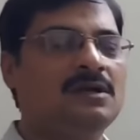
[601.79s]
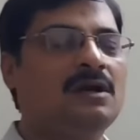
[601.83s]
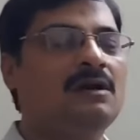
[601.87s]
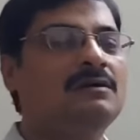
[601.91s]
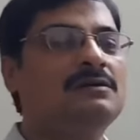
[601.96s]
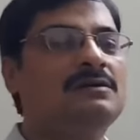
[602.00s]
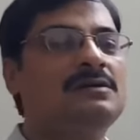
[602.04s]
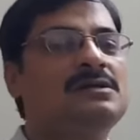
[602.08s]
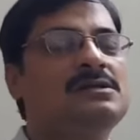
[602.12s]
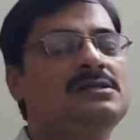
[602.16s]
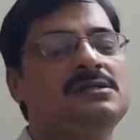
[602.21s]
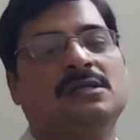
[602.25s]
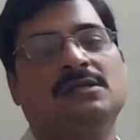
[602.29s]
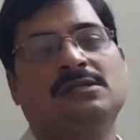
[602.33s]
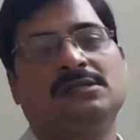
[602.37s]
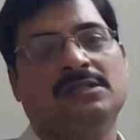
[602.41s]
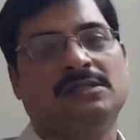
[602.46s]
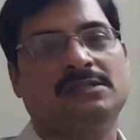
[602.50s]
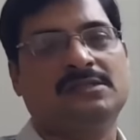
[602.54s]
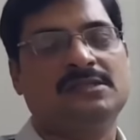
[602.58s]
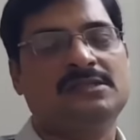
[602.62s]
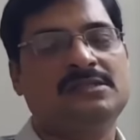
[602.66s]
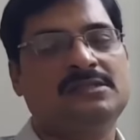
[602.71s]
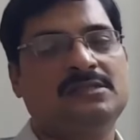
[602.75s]
Doctors have
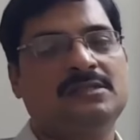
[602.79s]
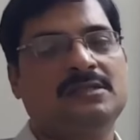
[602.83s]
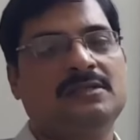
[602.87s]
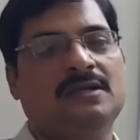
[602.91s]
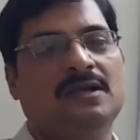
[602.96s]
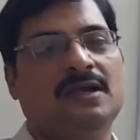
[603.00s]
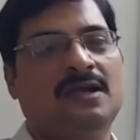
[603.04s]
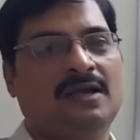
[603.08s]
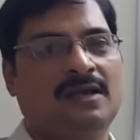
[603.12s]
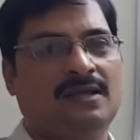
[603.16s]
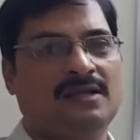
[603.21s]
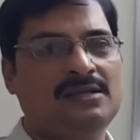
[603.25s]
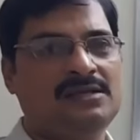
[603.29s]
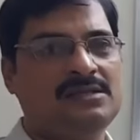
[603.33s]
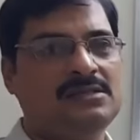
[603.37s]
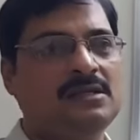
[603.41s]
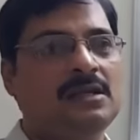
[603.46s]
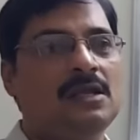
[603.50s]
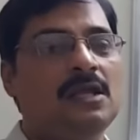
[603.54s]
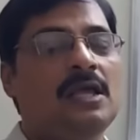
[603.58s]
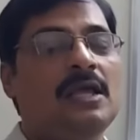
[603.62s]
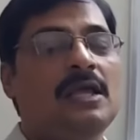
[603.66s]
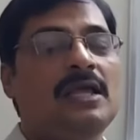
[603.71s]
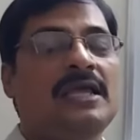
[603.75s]
suggested
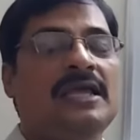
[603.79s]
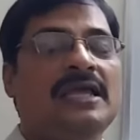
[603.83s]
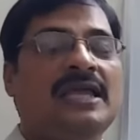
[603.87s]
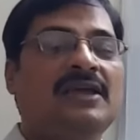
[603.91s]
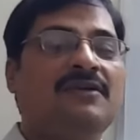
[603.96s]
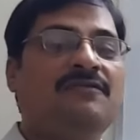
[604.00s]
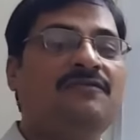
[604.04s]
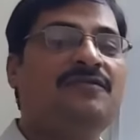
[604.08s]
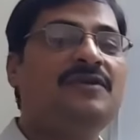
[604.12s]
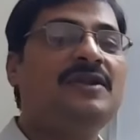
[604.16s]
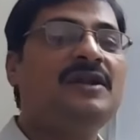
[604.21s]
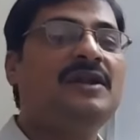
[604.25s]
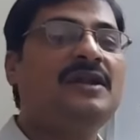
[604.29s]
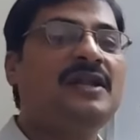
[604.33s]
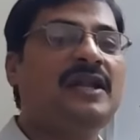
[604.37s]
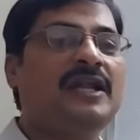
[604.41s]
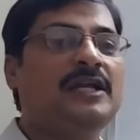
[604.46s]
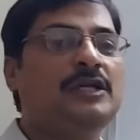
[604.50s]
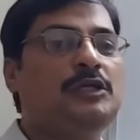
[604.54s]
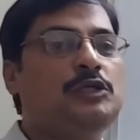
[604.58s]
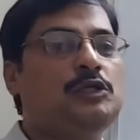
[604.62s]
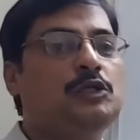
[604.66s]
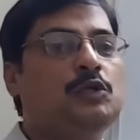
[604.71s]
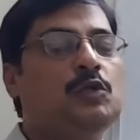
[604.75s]
us every
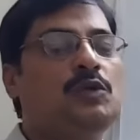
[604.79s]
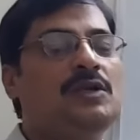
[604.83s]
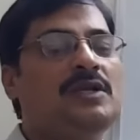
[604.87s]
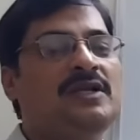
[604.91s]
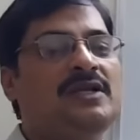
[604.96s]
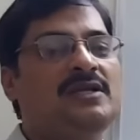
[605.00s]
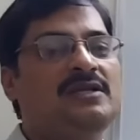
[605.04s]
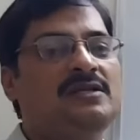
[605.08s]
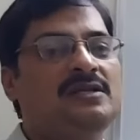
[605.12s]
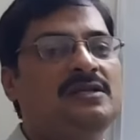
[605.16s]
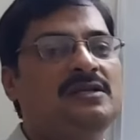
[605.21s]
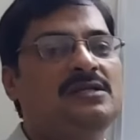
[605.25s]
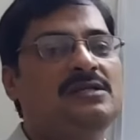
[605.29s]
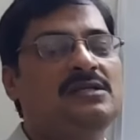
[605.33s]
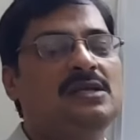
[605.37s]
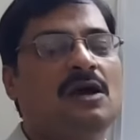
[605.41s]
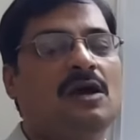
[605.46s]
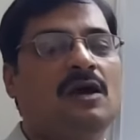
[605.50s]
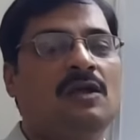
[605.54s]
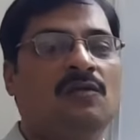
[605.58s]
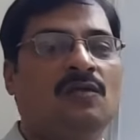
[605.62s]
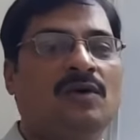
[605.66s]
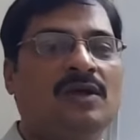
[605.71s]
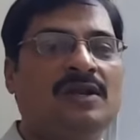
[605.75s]
day 2 liters
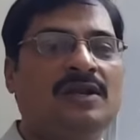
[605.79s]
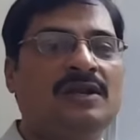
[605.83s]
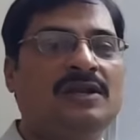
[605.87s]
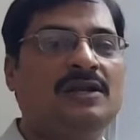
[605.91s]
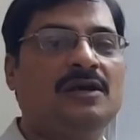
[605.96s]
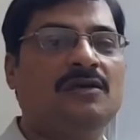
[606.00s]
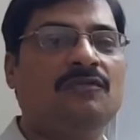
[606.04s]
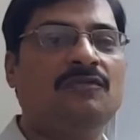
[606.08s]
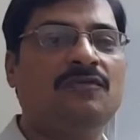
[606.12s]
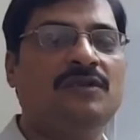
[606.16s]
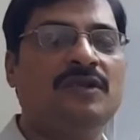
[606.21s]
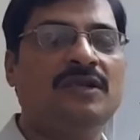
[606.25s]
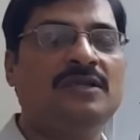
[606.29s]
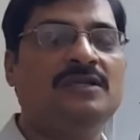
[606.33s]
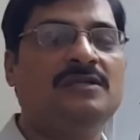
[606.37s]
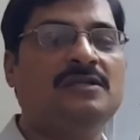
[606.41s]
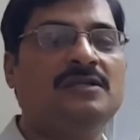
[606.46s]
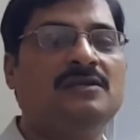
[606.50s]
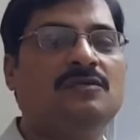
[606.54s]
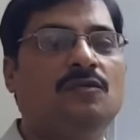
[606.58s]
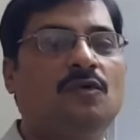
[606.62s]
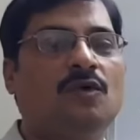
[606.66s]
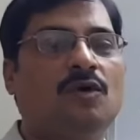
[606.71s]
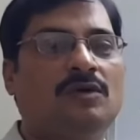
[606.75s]
or 1.5
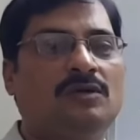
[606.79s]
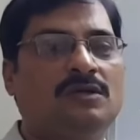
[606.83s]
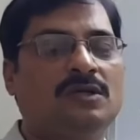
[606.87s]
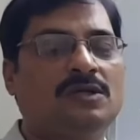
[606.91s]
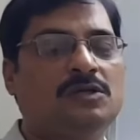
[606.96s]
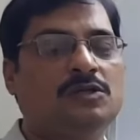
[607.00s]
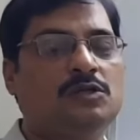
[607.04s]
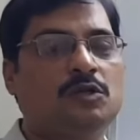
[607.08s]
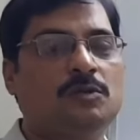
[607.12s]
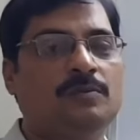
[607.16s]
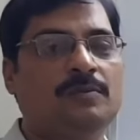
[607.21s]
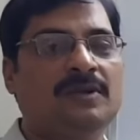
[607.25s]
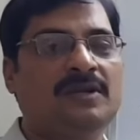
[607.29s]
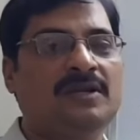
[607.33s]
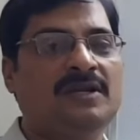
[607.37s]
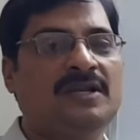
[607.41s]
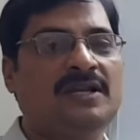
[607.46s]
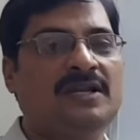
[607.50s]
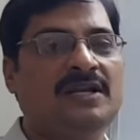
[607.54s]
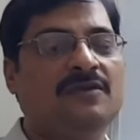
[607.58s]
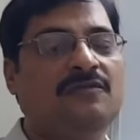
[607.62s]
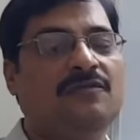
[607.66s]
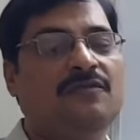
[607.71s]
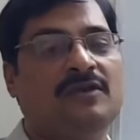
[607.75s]
liter water should be
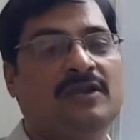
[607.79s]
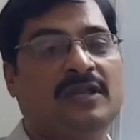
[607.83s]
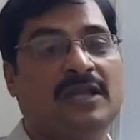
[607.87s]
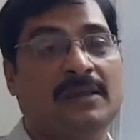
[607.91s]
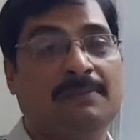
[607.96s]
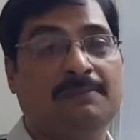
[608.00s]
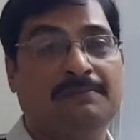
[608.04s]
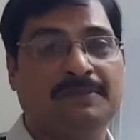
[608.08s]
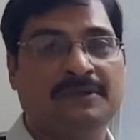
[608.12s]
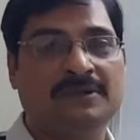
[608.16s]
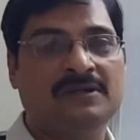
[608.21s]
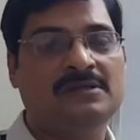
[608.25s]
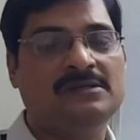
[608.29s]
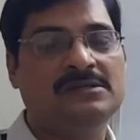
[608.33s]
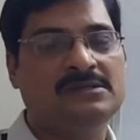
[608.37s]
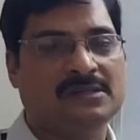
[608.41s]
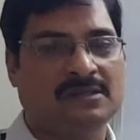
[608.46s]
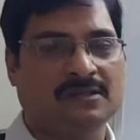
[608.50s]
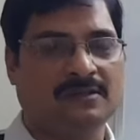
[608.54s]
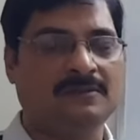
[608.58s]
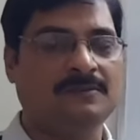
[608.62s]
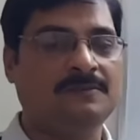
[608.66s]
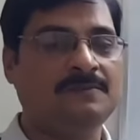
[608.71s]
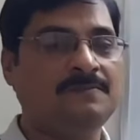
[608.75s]
needed for a
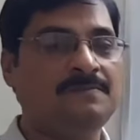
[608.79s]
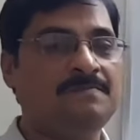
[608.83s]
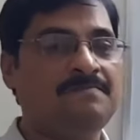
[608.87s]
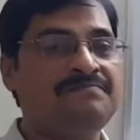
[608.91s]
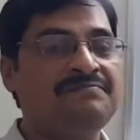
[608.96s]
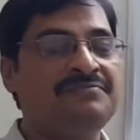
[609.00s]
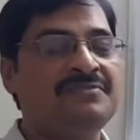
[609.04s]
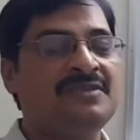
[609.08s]
person.